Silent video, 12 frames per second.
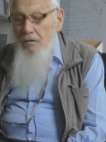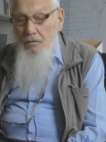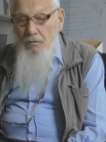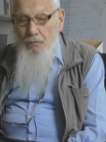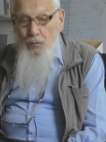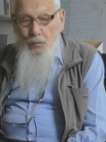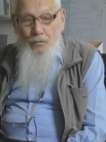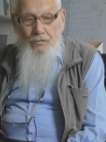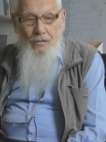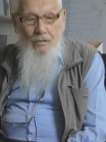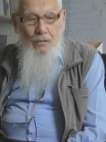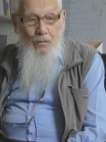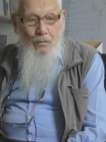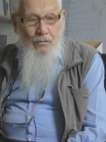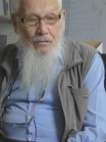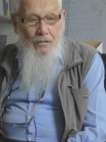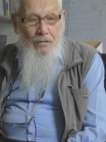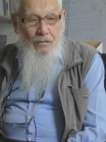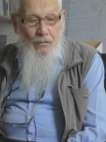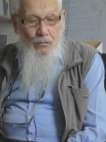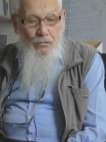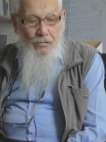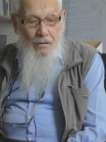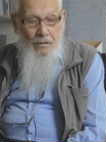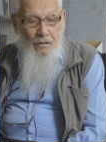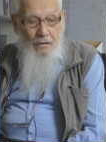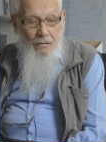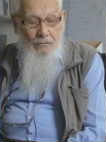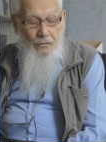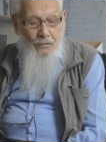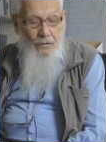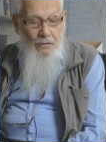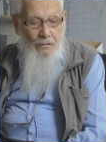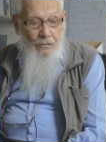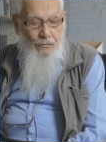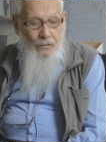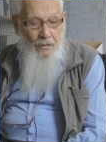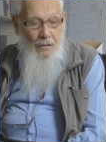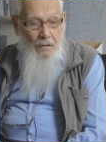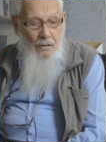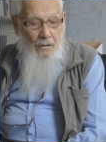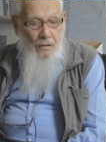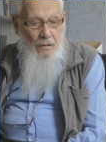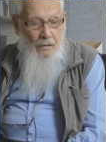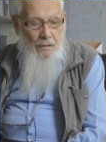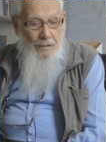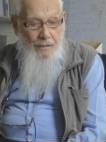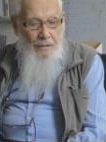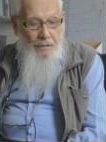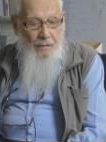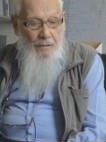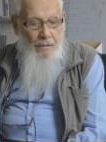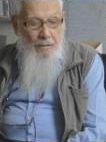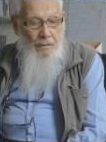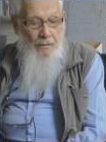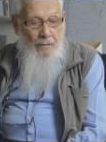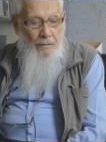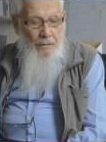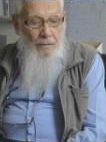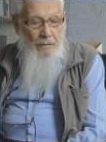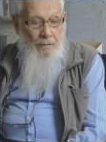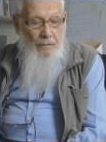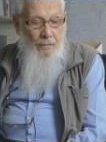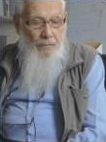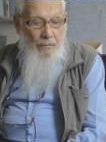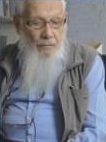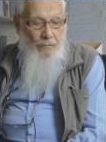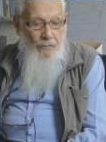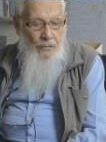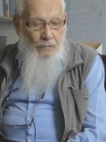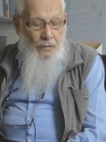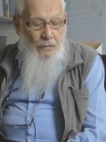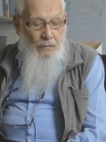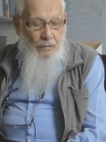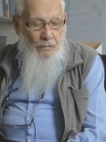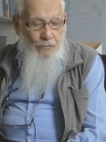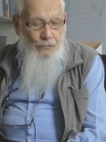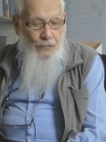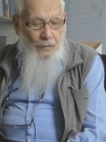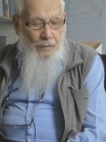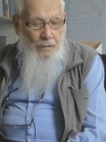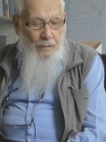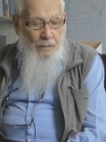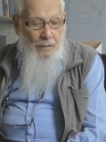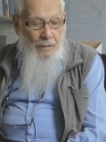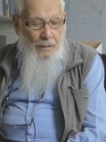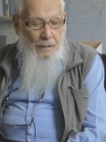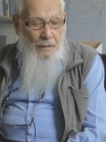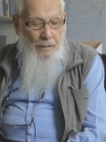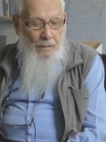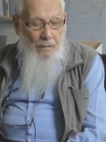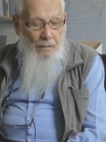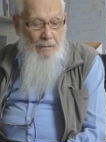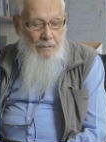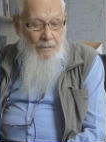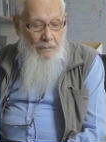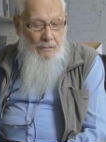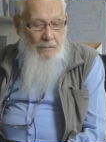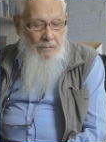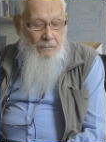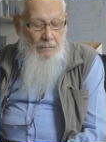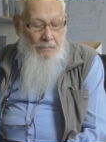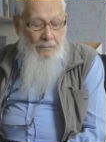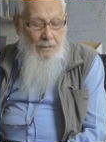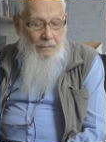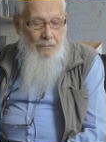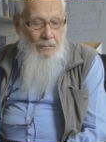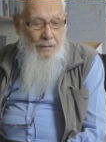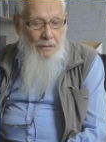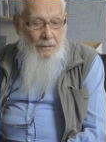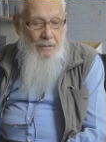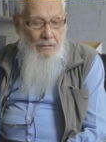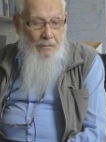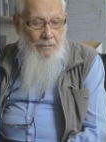The, of course, the goals are usually very often. Uh, very often they are not not only in,